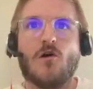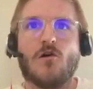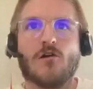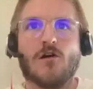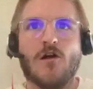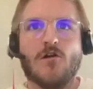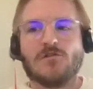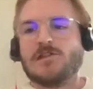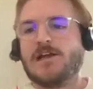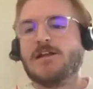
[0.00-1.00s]
are
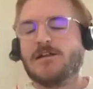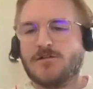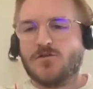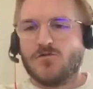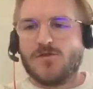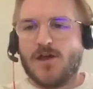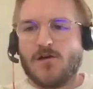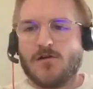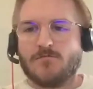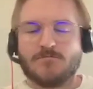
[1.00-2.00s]
related to
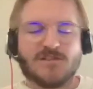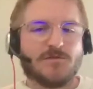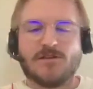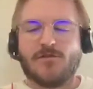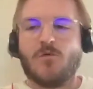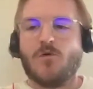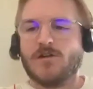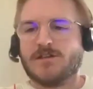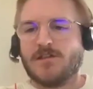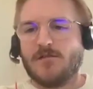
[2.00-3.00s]
their specific
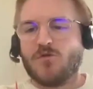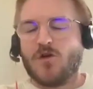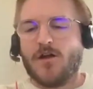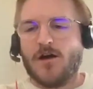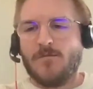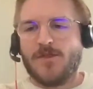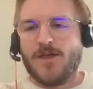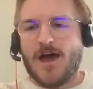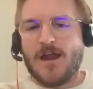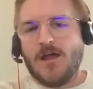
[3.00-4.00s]
points that they've brought up
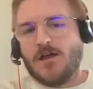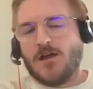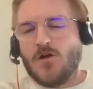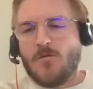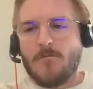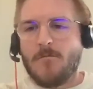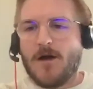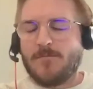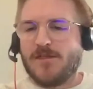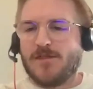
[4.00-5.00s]
that might be